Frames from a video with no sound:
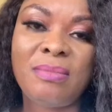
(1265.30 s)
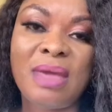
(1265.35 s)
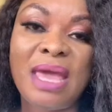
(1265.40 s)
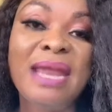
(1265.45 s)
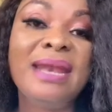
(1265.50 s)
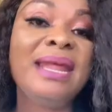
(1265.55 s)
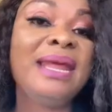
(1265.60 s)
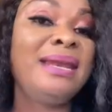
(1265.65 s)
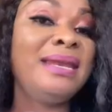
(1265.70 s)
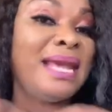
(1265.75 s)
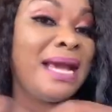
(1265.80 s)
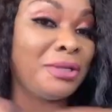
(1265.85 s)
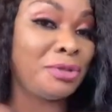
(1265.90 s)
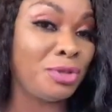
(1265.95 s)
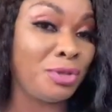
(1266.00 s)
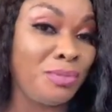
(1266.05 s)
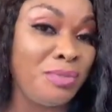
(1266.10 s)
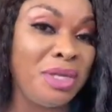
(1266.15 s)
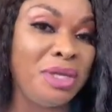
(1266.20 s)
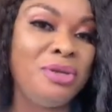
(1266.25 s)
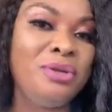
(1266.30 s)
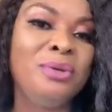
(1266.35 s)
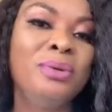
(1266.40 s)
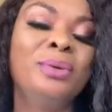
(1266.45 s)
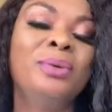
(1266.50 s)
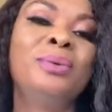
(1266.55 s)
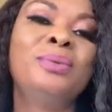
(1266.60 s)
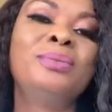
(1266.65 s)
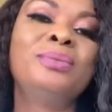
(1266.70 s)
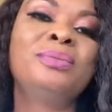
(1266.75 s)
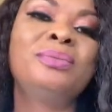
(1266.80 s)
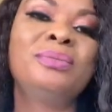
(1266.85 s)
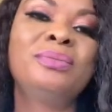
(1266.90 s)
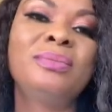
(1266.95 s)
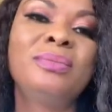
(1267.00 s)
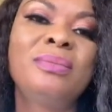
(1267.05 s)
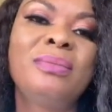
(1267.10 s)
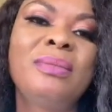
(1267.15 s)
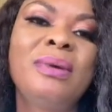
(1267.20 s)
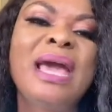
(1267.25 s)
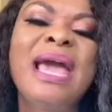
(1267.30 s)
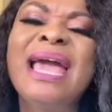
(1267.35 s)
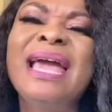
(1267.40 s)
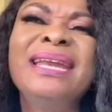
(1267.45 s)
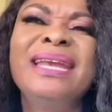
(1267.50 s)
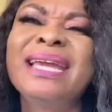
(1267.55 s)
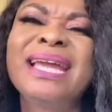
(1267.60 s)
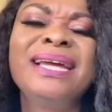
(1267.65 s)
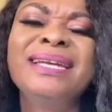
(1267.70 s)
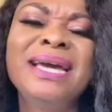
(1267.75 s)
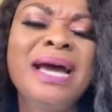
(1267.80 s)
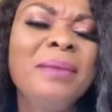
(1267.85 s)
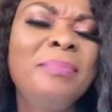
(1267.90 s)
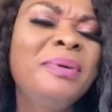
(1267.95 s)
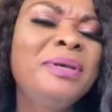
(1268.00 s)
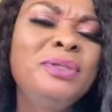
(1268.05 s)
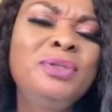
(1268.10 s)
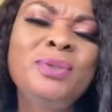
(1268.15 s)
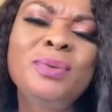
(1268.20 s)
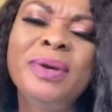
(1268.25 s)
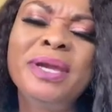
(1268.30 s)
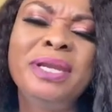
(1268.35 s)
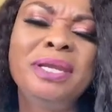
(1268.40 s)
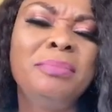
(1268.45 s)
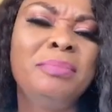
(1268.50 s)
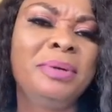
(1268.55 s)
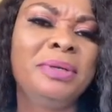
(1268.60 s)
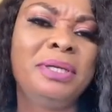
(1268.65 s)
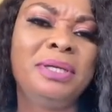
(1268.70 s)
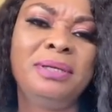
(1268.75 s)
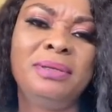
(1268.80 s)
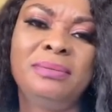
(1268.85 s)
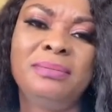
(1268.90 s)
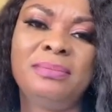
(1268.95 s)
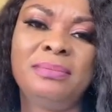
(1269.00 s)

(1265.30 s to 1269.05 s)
And then niato me new. And it can happen to anybody.